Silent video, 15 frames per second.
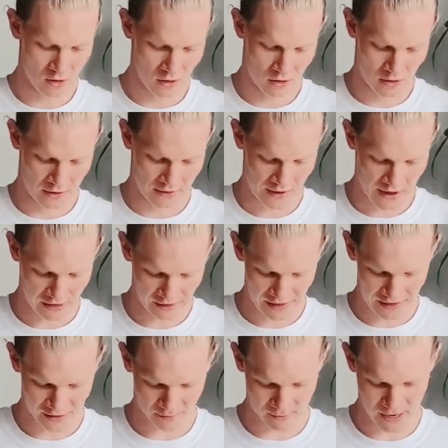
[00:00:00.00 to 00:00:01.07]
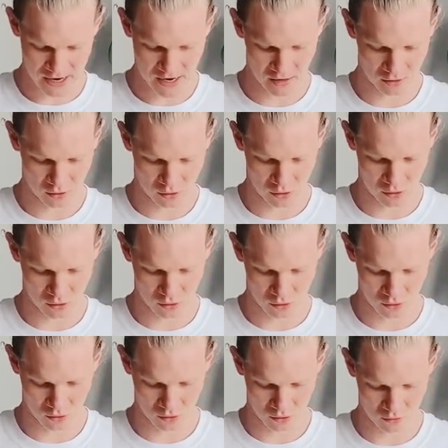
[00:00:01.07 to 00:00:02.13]
and that allows me
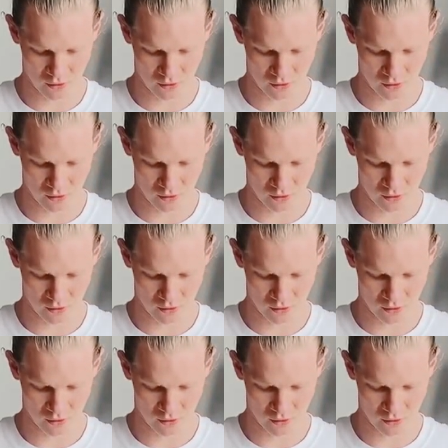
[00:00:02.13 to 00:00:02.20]
to